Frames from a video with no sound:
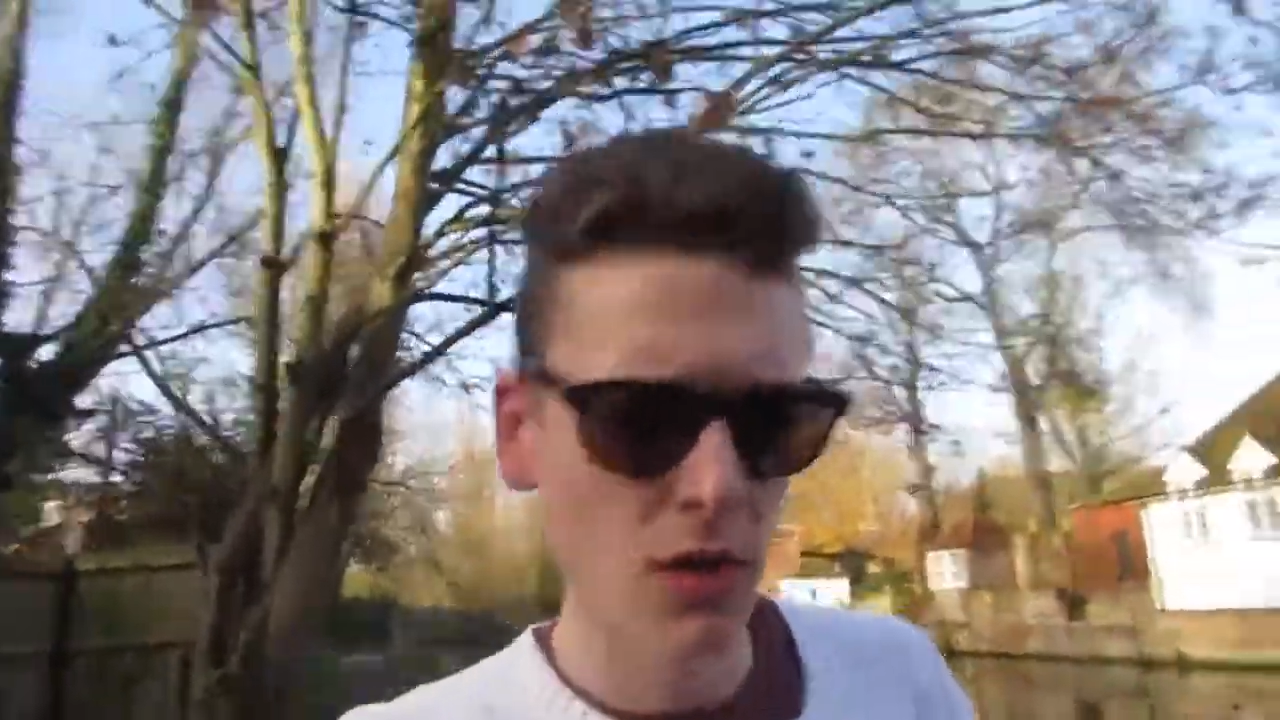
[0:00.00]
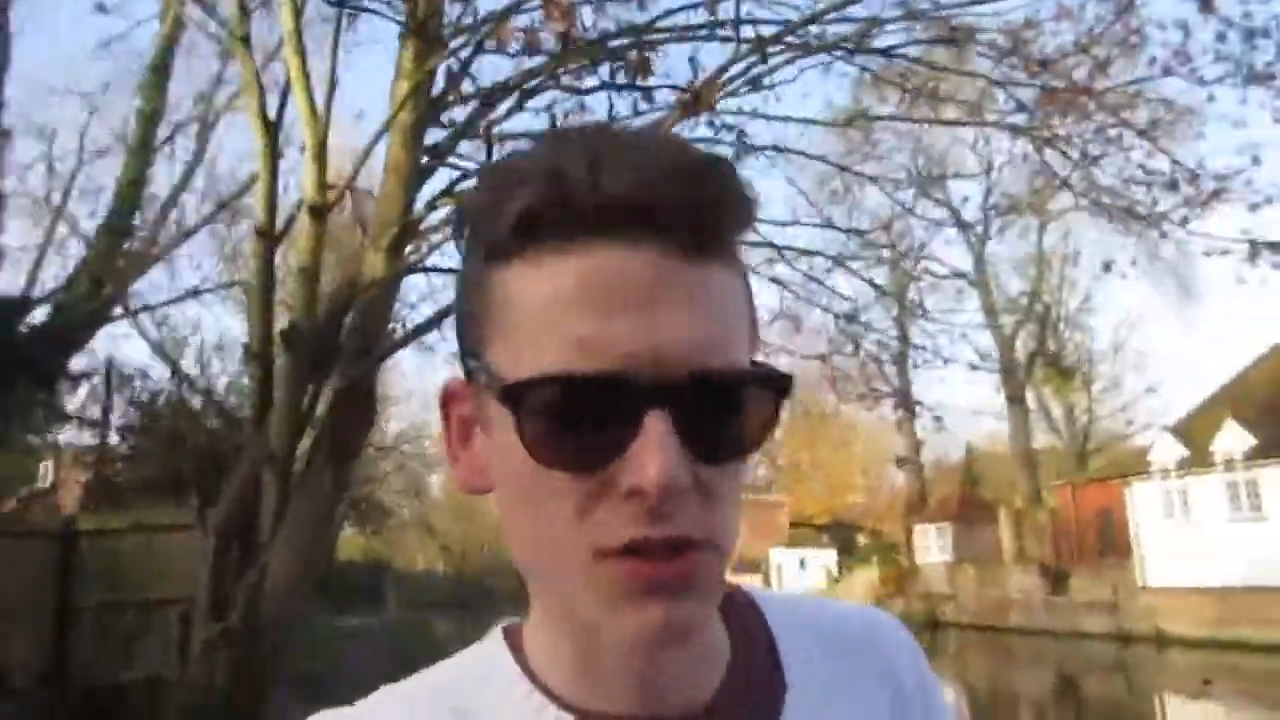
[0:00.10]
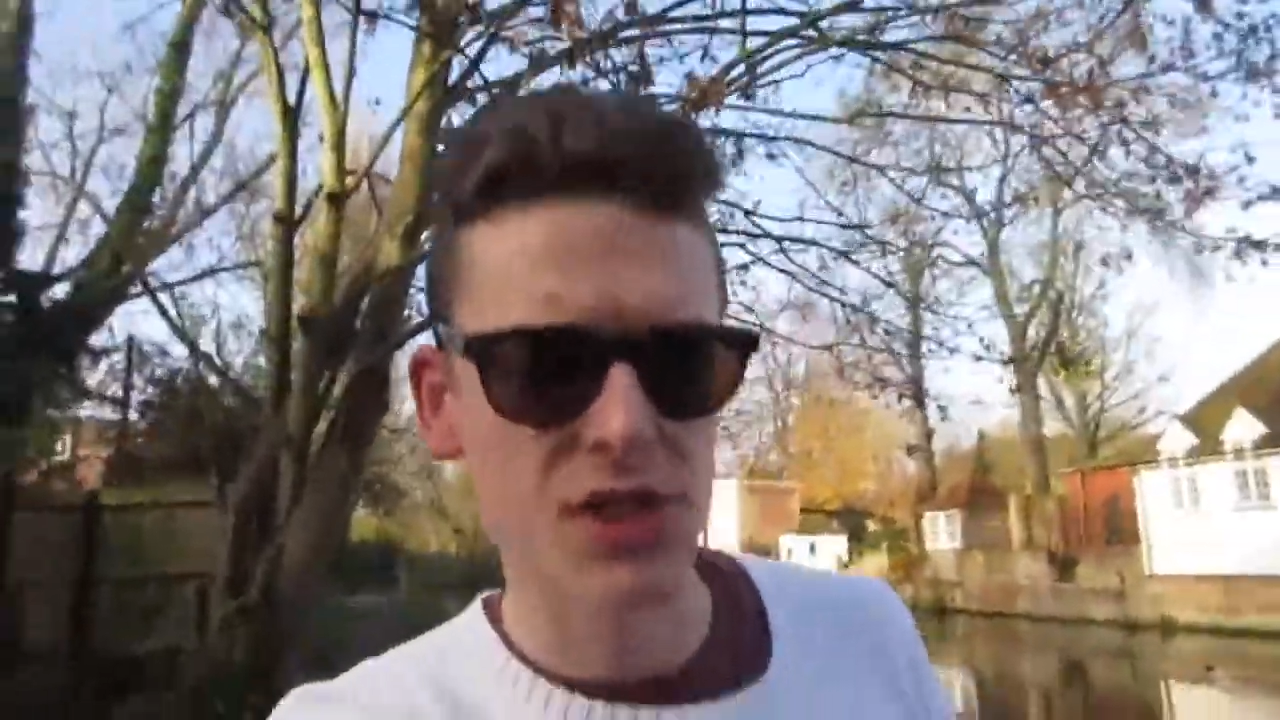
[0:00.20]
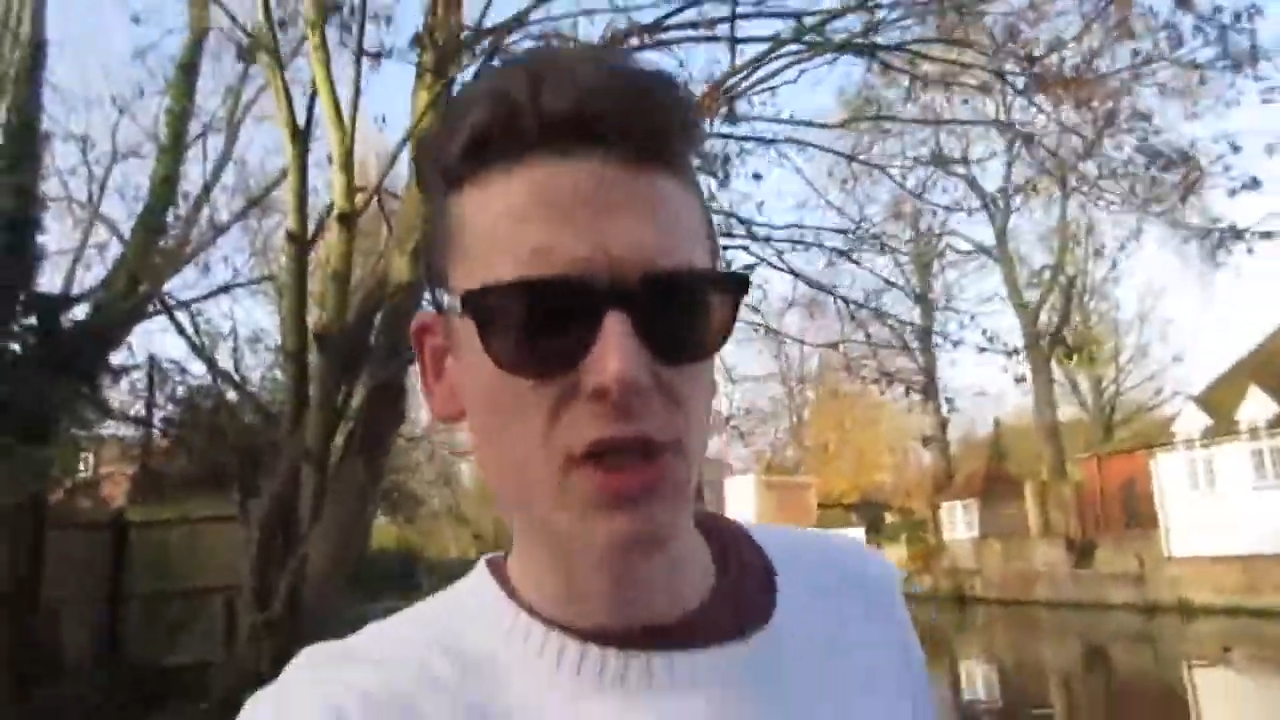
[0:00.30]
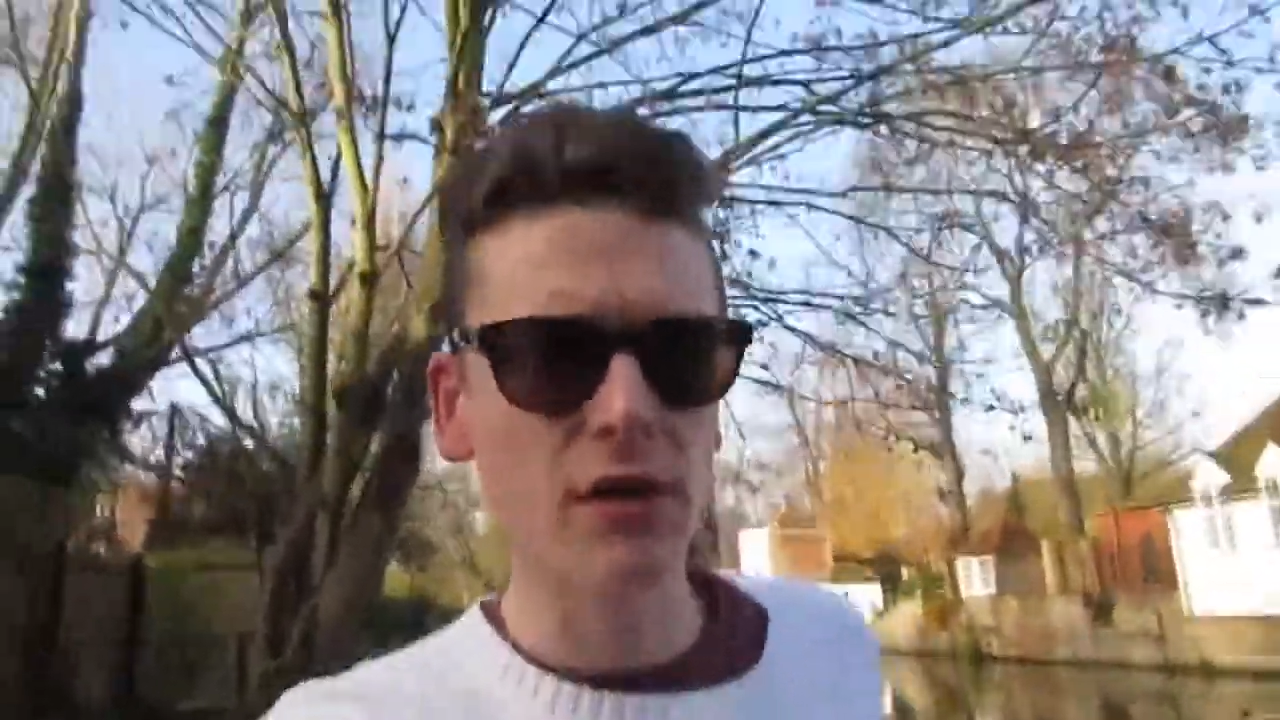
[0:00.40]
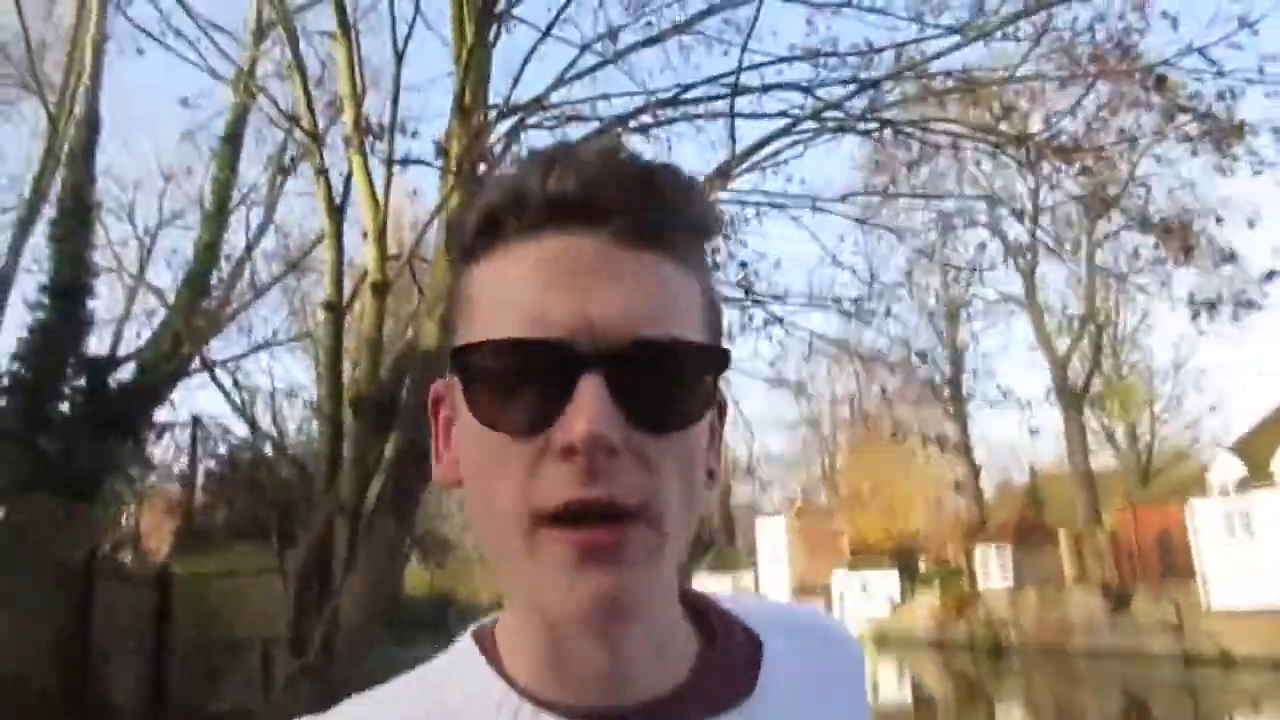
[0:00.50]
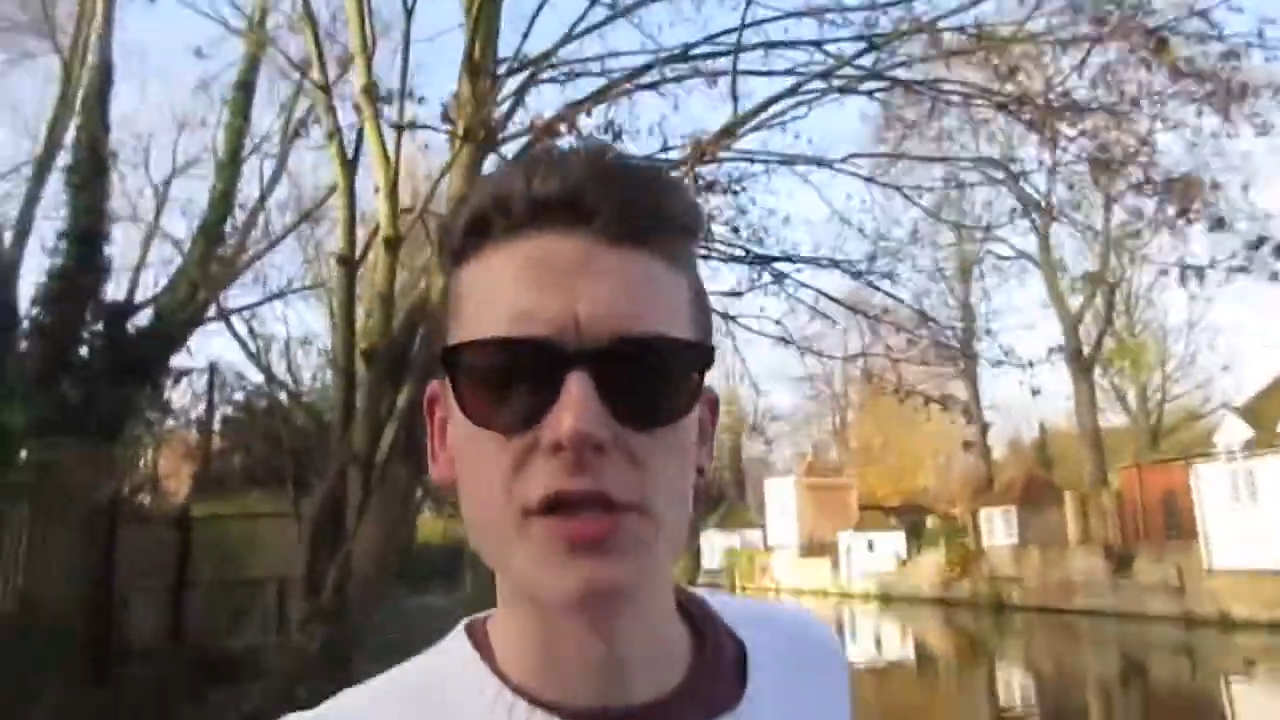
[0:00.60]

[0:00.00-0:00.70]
on Sunday,